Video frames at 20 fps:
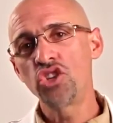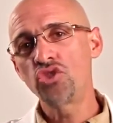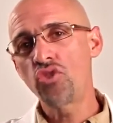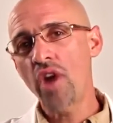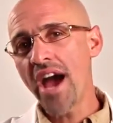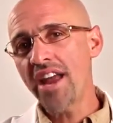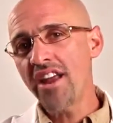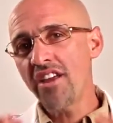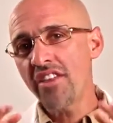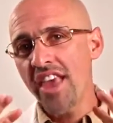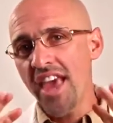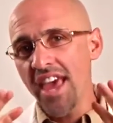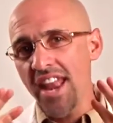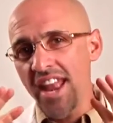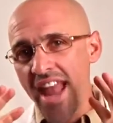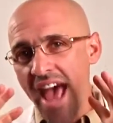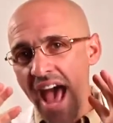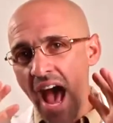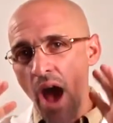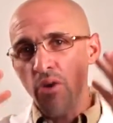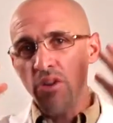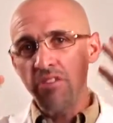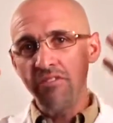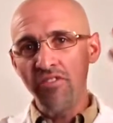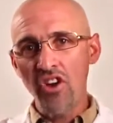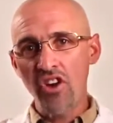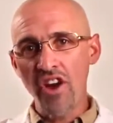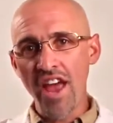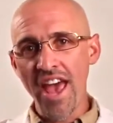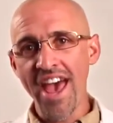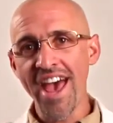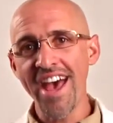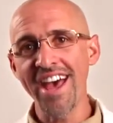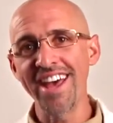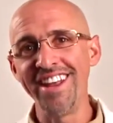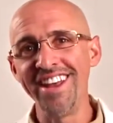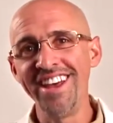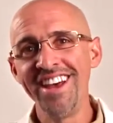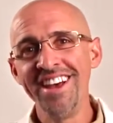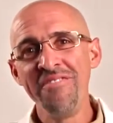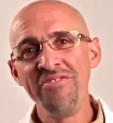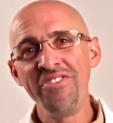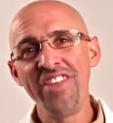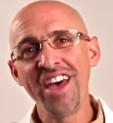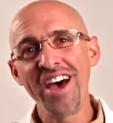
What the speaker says: Try to get it out of your head